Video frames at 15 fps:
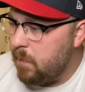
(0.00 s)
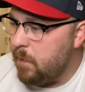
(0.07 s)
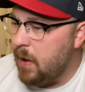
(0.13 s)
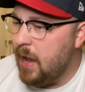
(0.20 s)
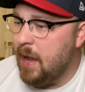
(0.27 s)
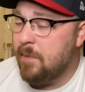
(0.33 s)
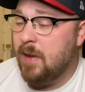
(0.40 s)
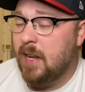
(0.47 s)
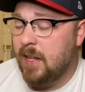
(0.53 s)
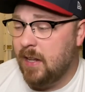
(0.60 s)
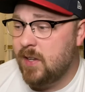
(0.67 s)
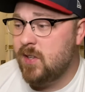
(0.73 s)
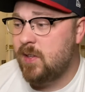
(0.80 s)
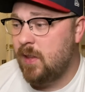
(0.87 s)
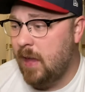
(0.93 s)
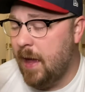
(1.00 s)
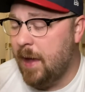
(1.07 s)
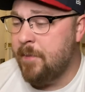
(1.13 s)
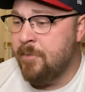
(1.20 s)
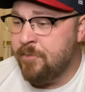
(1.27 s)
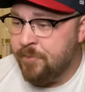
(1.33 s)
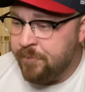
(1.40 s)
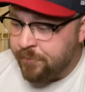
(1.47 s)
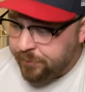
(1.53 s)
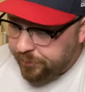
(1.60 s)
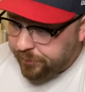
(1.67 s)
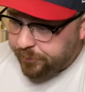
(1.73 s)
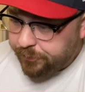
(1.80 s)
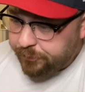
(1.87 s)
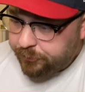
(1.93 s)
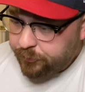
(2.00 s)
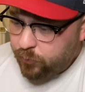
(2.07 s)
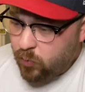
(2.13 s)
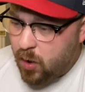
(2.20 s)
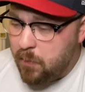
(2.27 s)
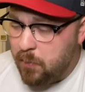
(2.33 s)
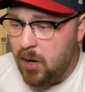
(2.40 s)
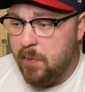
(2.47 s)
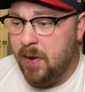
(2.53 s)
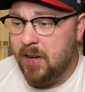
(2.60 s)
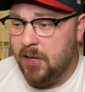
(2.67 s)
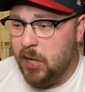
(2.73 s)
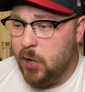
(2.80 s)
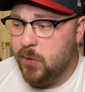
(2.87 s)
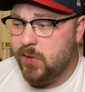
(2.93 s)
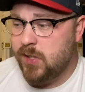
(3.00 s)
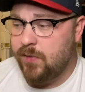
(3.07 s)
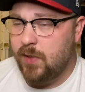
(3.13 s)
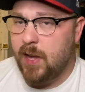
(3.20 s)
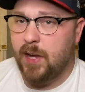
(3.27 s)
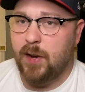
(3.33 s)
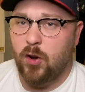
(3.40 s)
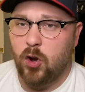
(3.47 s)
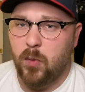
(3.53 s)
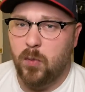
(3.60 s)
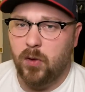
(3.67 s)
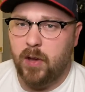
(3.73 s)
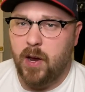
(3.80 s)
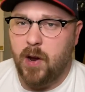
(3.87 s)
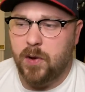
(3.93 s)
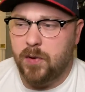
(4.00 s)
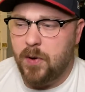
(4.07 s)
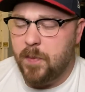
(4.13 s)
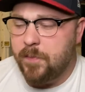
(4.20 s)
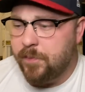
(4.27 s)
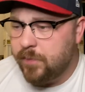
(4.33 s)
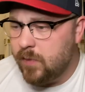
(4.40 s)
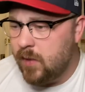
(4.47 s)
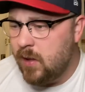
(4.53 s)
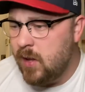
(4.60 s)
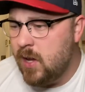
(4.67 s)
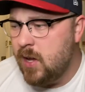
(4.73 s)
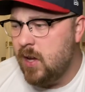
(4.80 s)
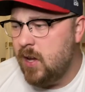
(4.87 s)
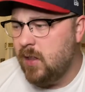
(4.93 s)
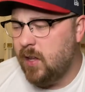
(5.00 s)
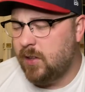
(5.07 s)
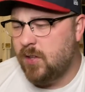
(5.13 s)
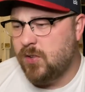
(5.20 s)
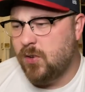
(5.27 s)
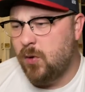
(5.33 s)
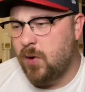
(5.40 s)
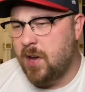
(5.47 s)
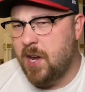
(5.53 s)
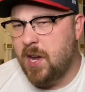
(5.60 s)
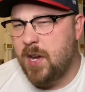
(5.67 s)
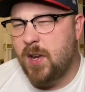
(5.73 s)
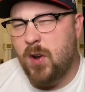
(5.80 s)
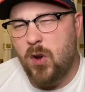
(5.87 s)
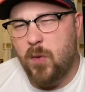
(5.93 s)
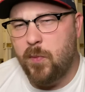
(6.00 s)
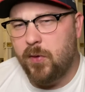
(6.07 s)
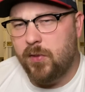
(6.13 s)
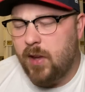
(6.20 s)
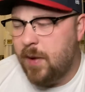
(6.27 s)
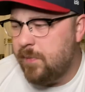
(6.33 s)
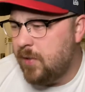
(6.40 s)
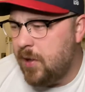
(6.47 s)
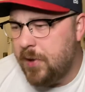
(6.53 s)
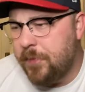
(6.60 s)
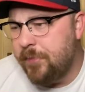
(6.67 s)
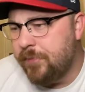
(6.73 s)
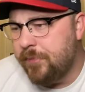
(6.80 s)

I am getting this like pretty big dose of like an herbal character, like this green herbal type thing.